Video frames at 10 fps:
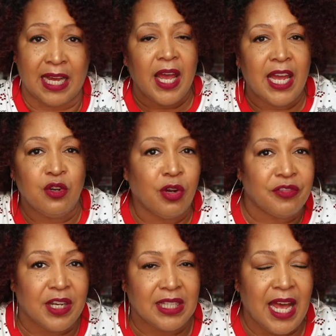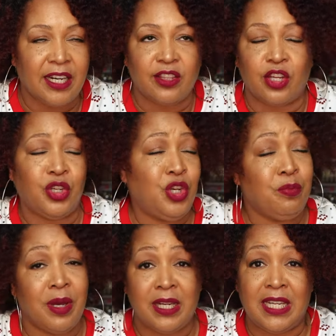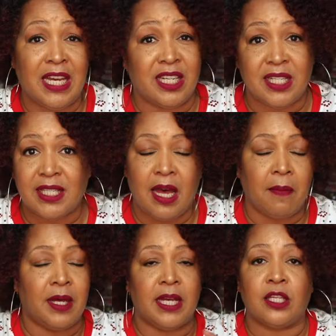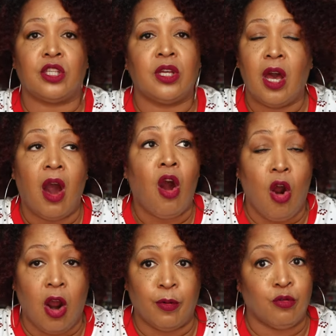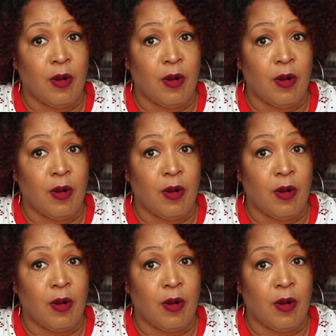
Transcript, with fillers: Like in North Carolina, the humidity in the summer is horrible.